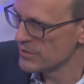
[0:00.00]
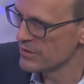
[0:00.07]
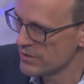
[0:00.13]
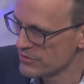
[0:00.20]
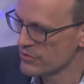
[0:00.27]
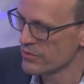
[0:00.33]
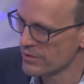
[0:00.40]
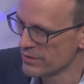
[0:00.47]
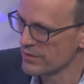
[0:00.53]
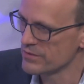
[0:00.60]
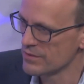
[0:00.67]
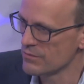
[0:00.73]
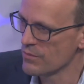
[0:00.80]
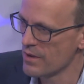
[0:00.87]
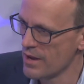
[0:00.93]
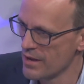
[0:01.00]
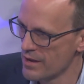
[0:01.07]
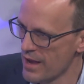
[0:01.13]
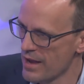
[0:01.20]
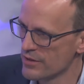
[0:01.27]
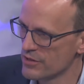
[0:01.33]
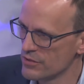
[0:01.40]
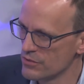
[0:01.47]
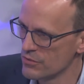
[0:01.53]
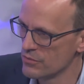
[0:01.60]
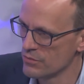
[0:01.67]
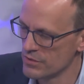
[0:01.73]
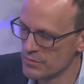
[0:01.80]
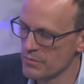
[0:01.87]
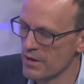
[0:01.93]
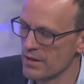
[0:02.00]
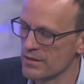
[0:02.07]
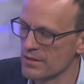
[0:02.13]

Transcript: journalism, how do you respond to